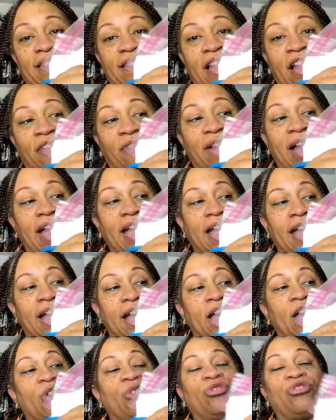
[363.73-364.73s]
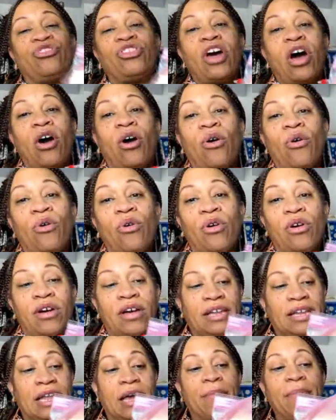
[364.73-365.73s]
All right. So
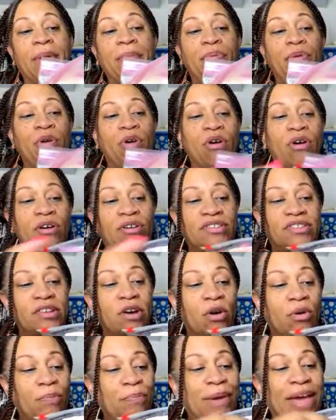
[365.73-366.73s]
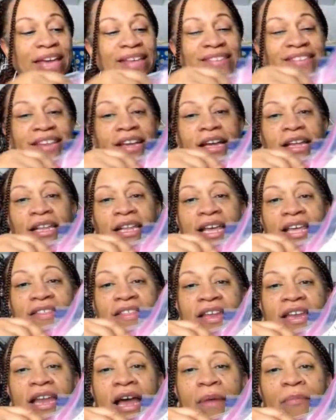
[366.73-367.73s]
let me pull. So basically
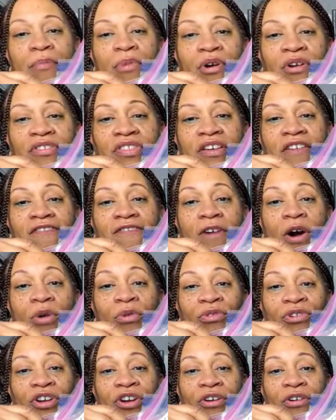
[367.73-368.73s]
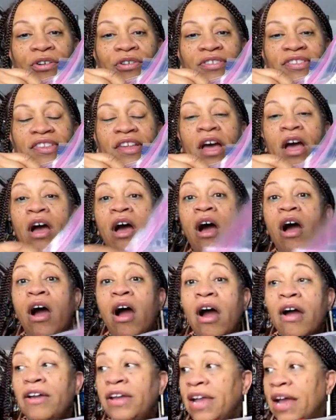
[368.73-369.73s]
the folders
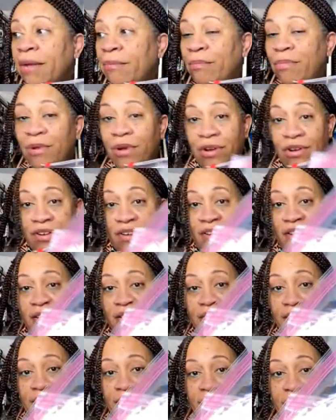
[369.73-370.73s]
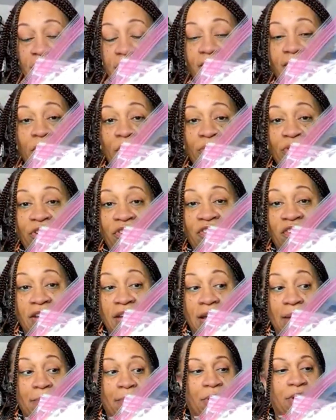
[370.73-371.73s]
are numbered. The folders are
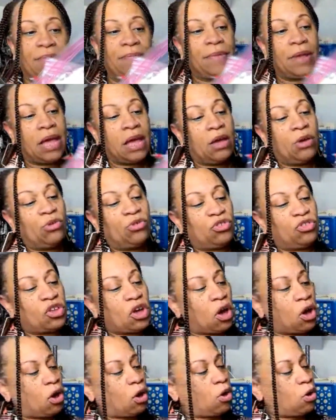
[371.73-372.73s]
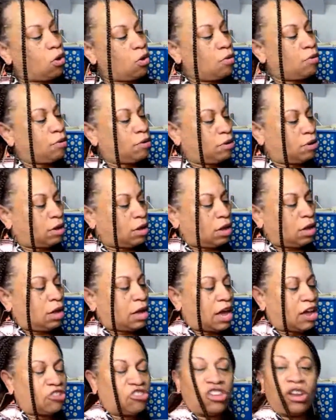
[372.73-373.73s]
numbered. So
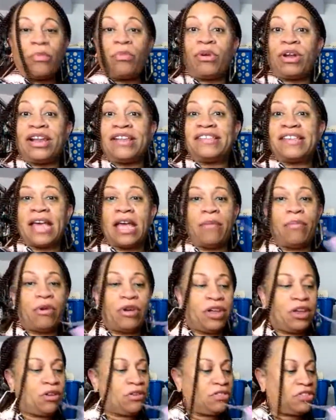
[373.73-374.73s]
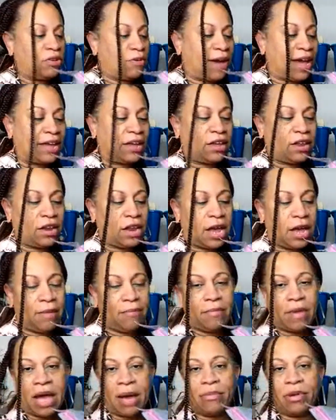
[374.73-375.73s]
I should have brought a table here so I could, I'm
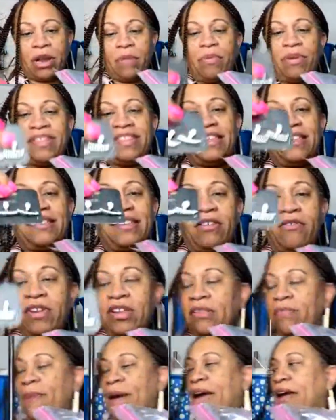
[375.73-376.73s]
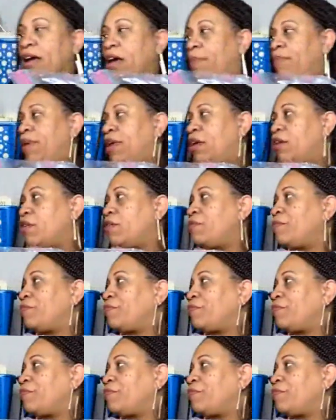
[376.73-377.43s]
going to put these earrings back up here.